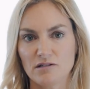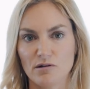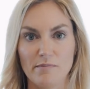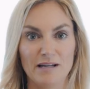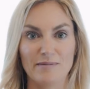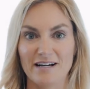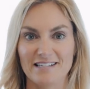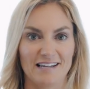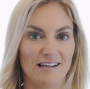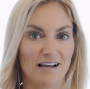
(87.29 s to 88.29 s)

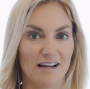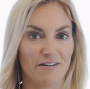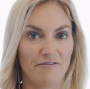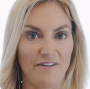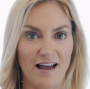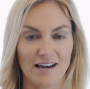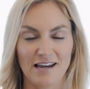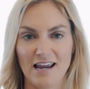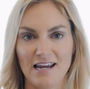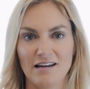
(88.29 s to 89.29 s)
minimize any kind of fat
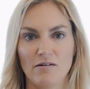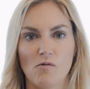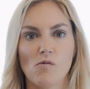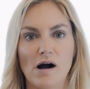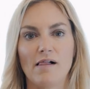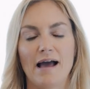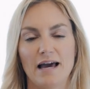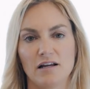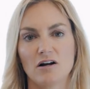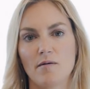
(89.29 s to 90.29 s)
gain while
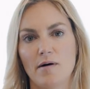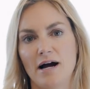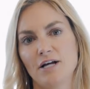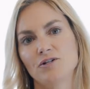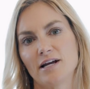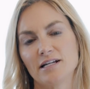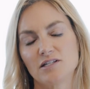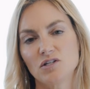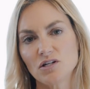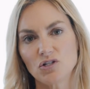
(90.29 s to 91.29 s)
adding
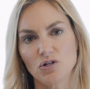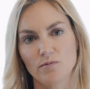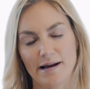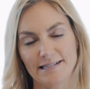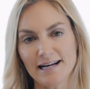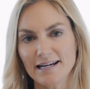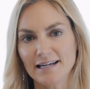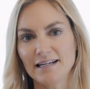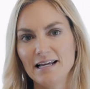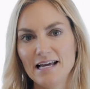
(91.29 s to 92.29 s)
carbohydrates to my
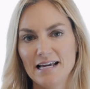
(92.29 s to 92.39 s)
diet